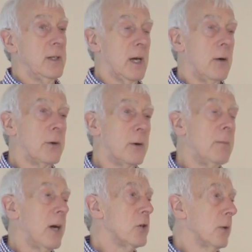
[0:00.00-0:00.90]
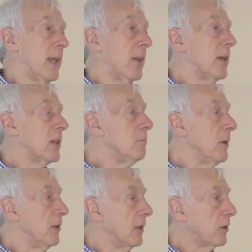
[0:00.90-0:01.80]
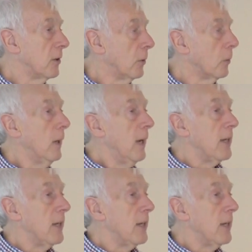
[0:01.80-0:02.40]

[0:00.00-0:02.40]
go through and make sure nothing's missing at all.